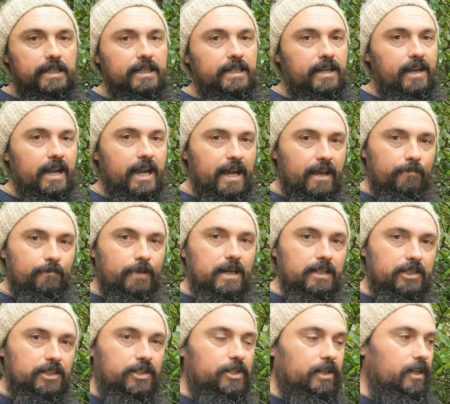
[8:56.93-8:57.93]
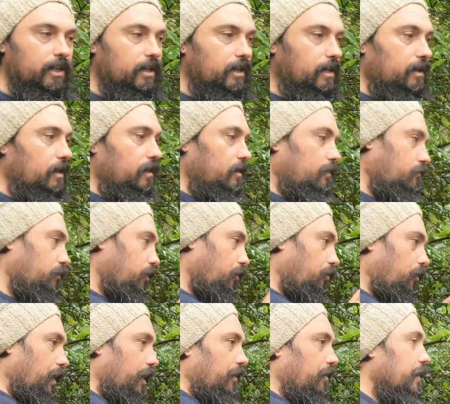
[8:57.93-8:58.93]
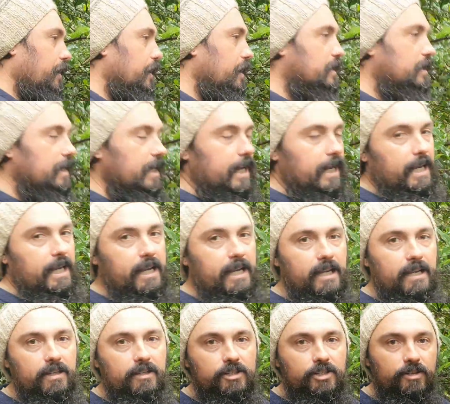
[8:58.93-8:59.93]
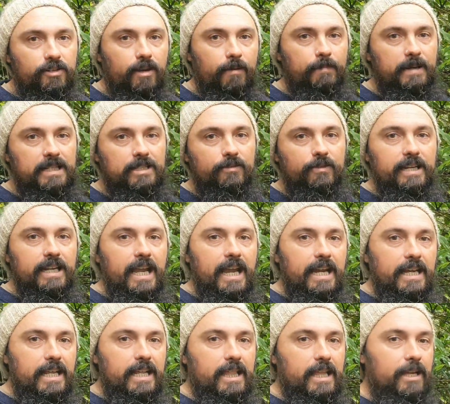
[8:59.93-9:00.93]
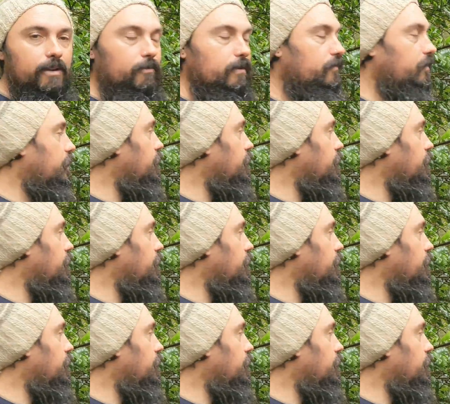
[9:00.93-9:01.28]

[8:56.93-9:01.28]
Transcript: You know, how much or where is there here? Should I be doing anything with